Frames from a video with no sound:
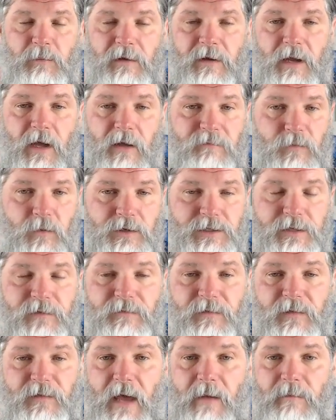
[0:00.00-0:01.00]
But
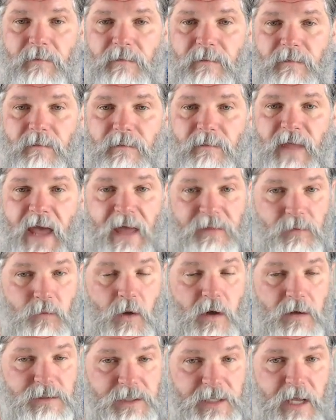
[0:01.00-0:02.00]
unfortunately for them, they had
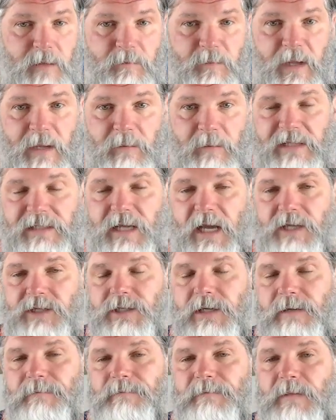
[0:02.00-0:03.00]
the wrong skin
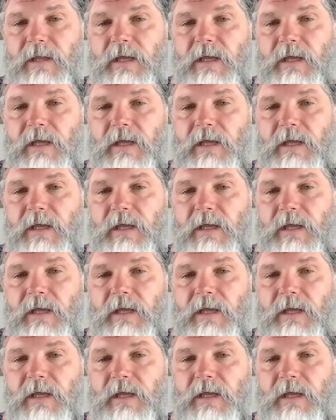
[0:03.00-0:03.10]
pigmentation.